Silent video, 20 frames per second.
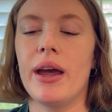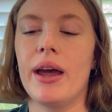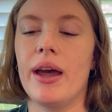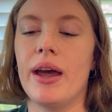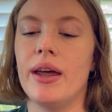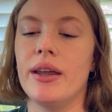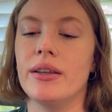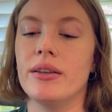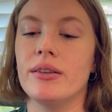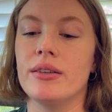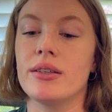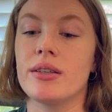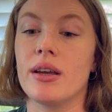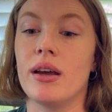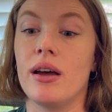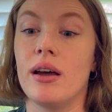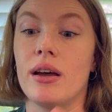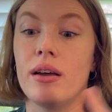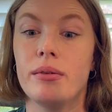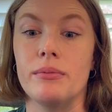and
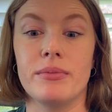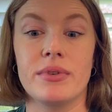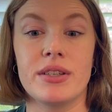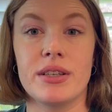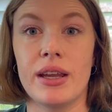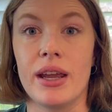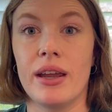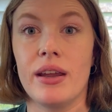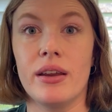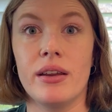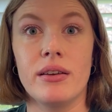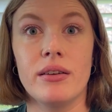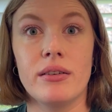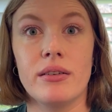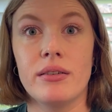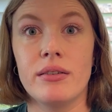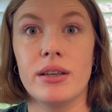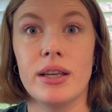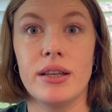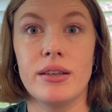stay
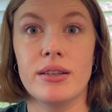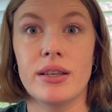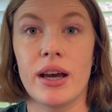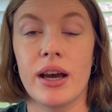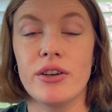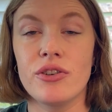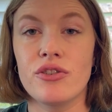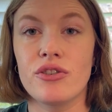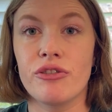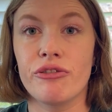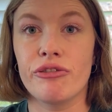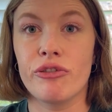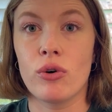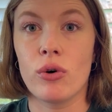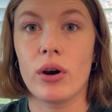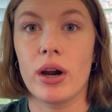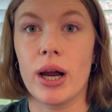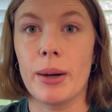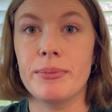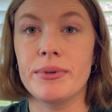in touch
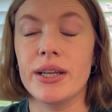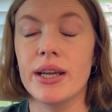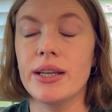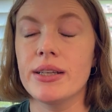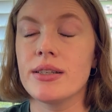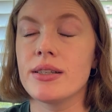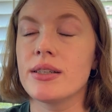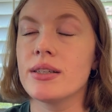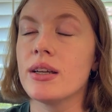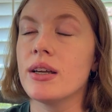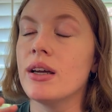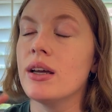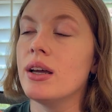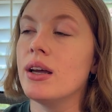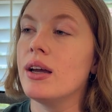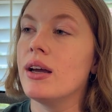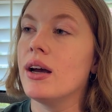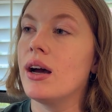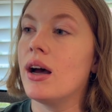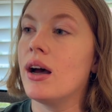for updates
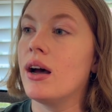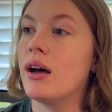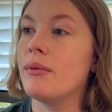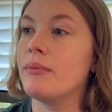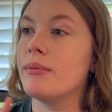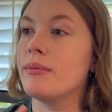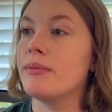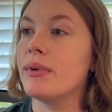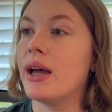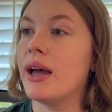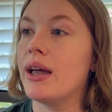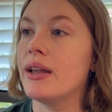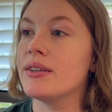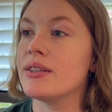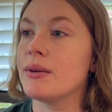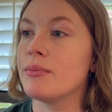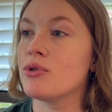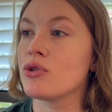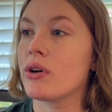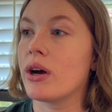and
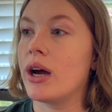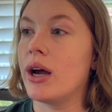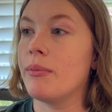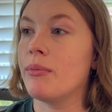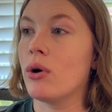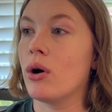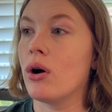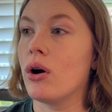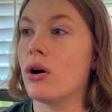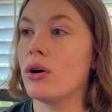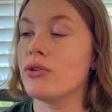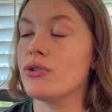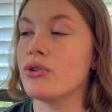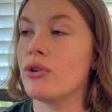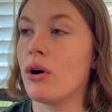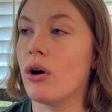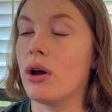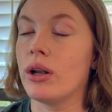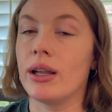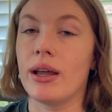subscribe
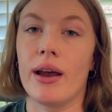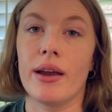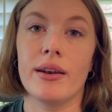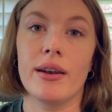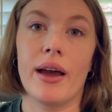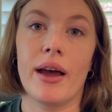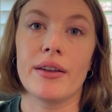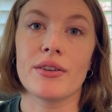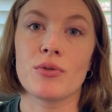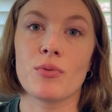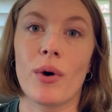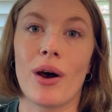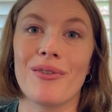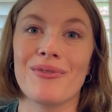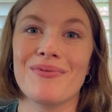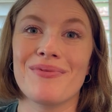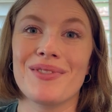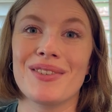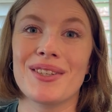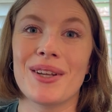online as well.
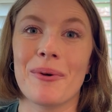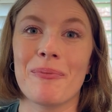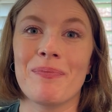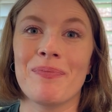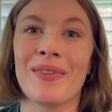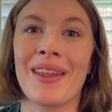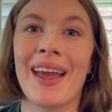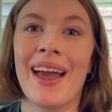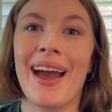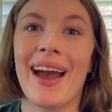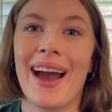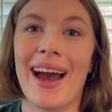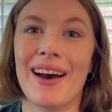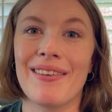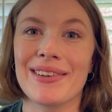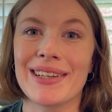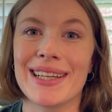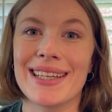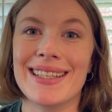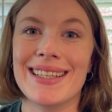So
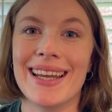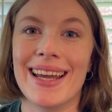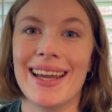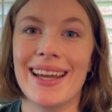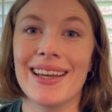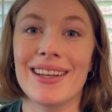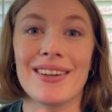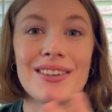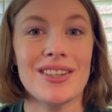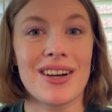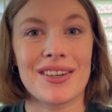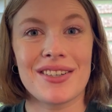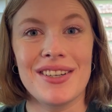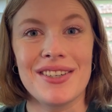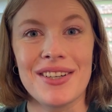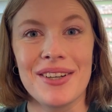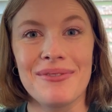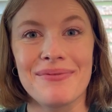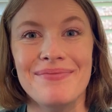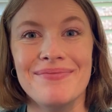have a good day, and I'll talk to you
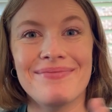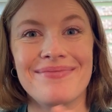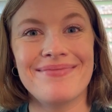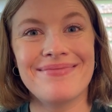soon.